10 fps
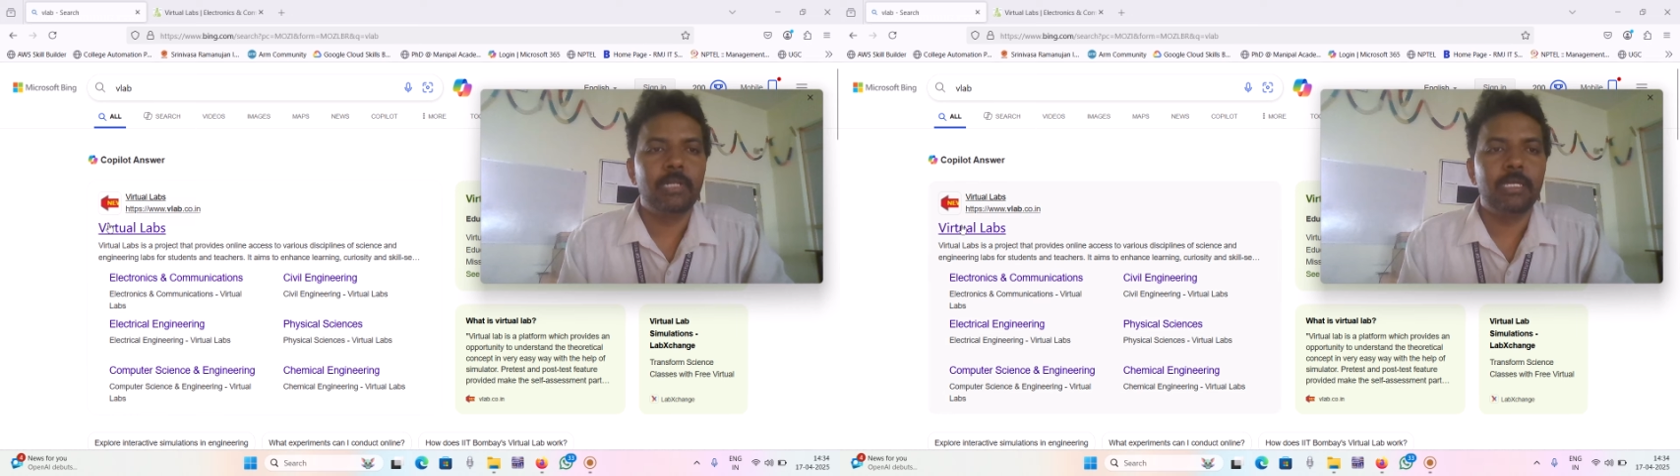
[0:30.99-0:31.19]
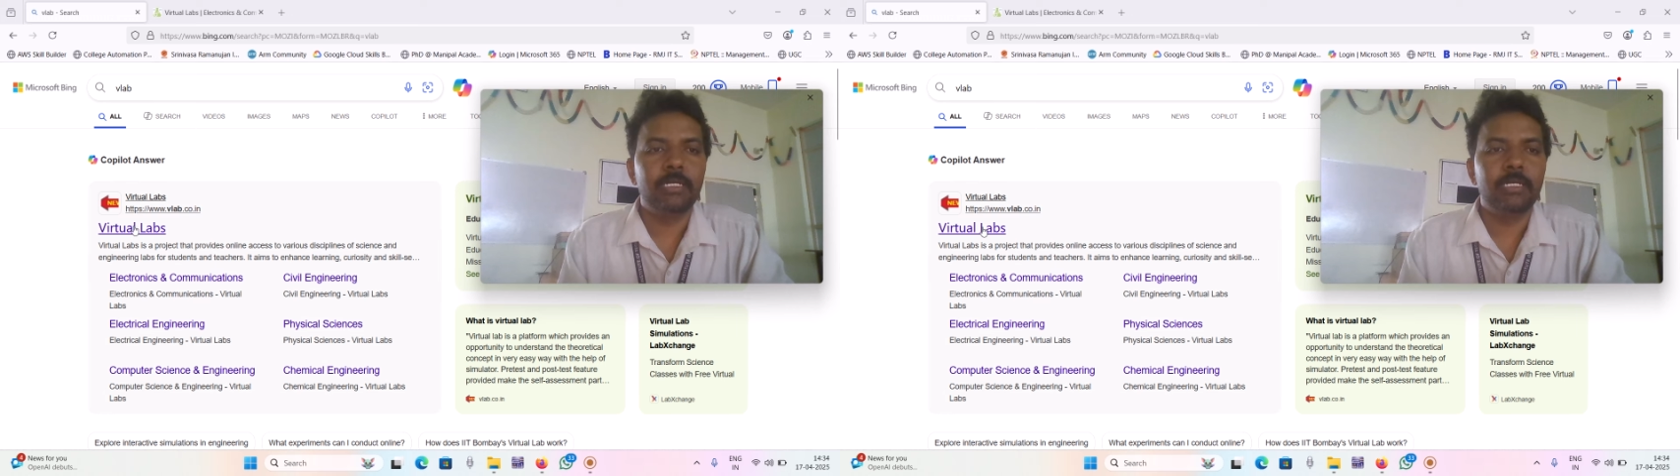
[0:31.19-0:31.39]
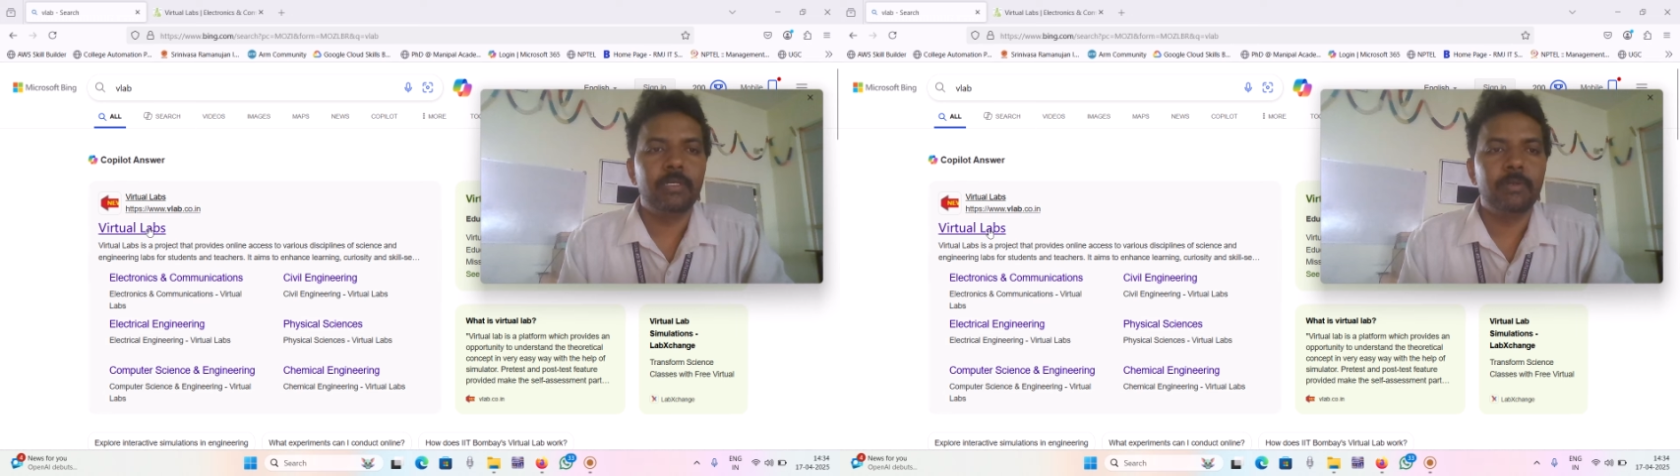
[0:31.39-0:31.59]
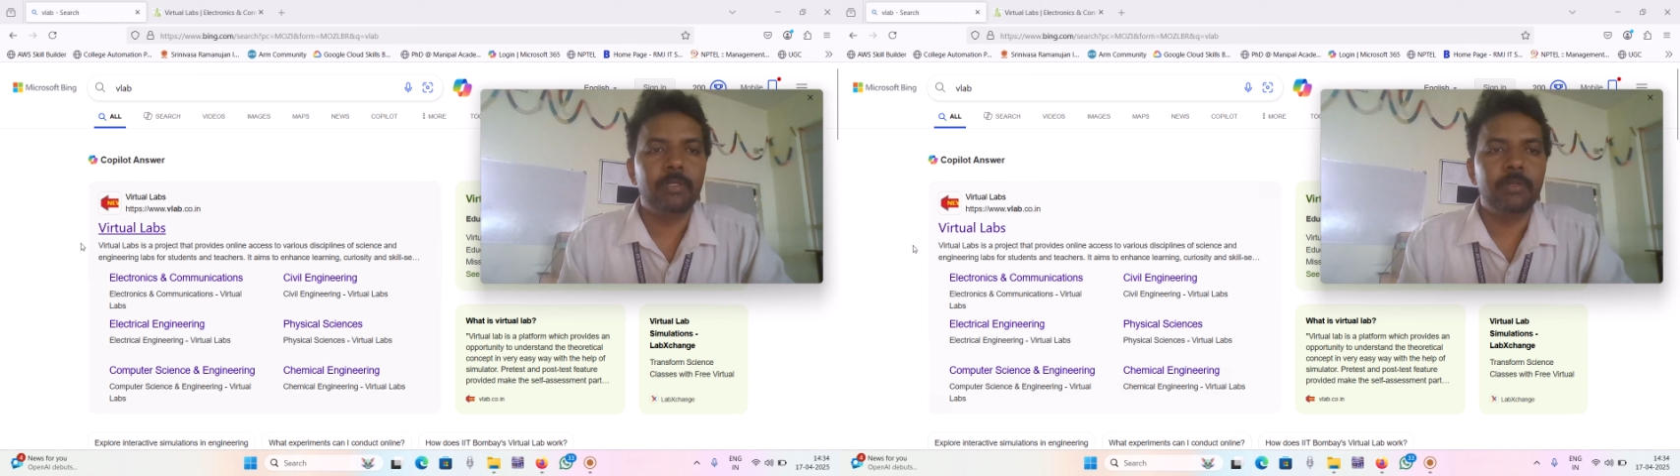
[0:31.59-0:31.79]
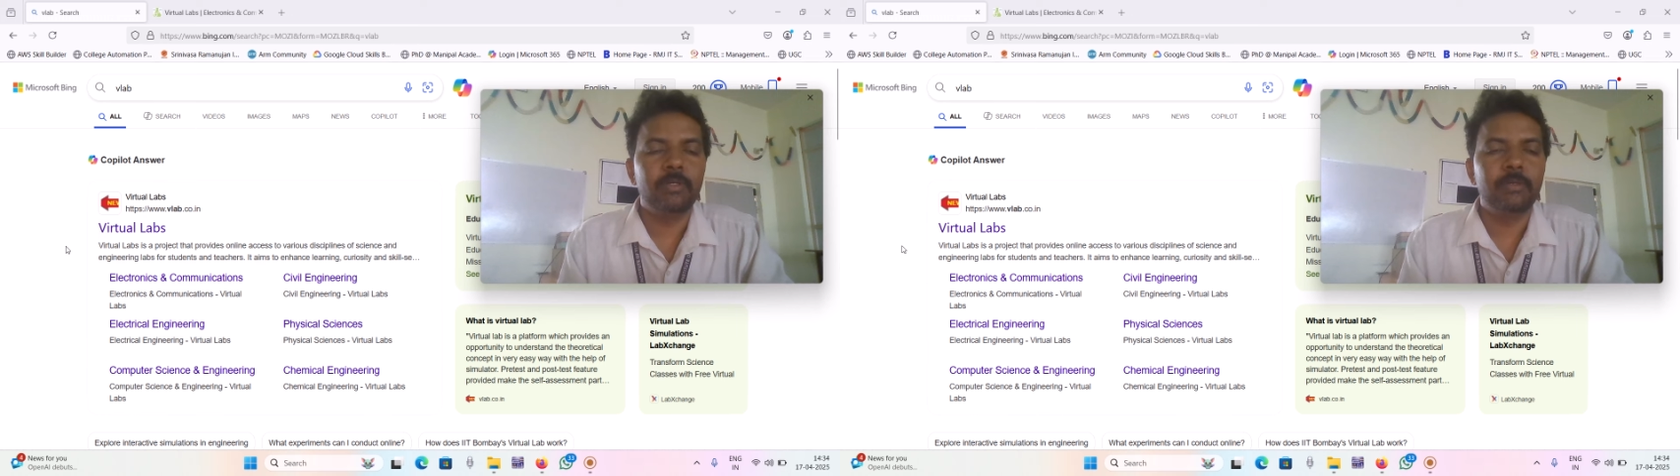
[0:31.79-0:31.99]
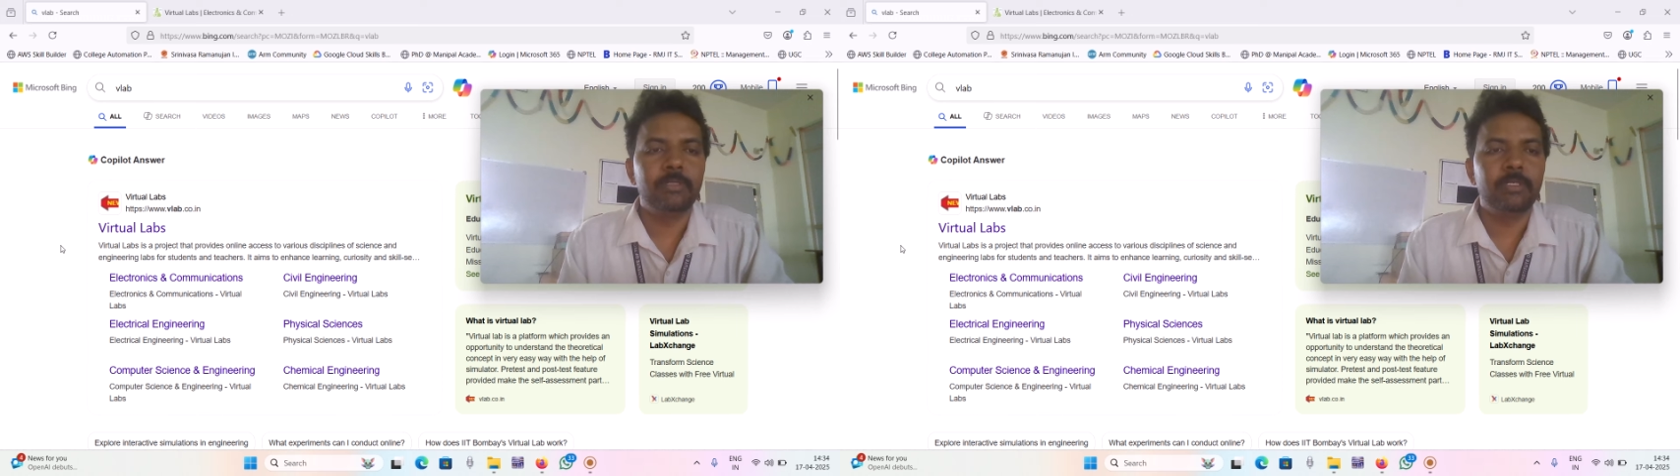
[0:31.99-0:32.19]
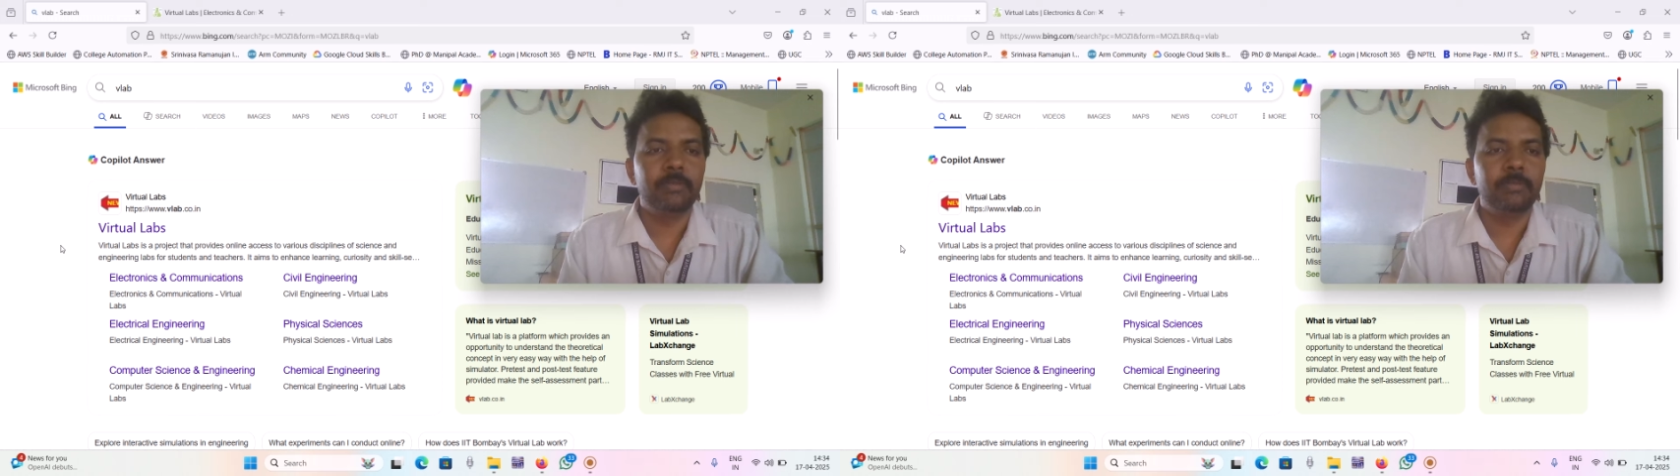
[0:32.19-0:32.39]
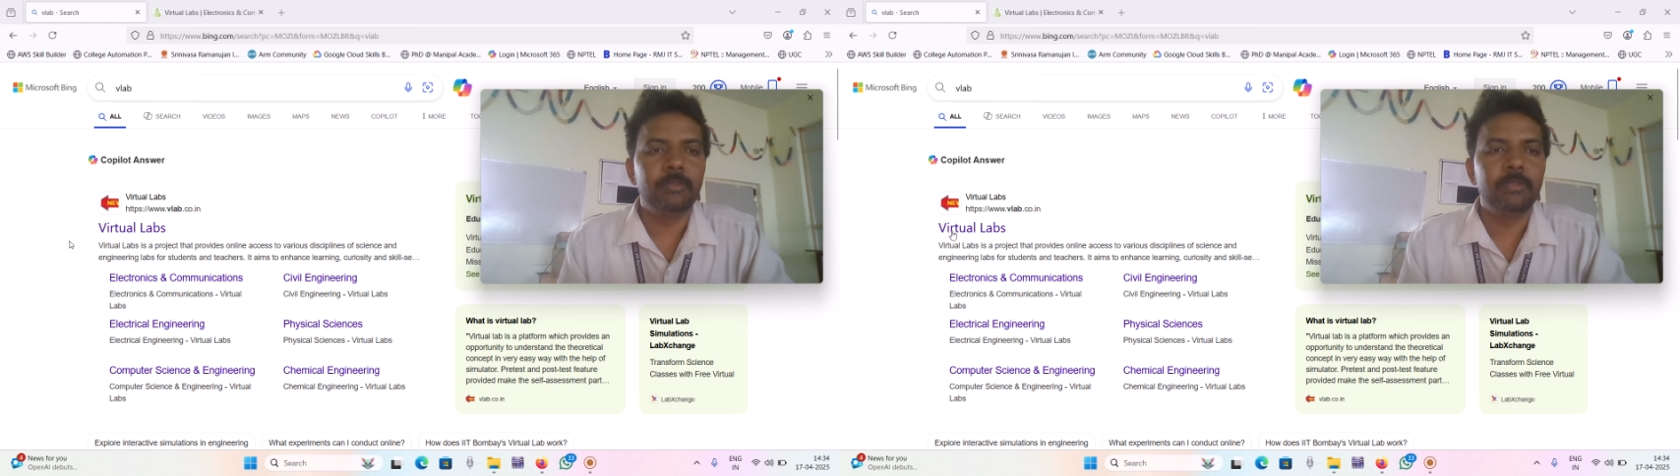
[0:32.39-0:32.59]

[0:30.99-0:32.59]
like that, you will going to observe.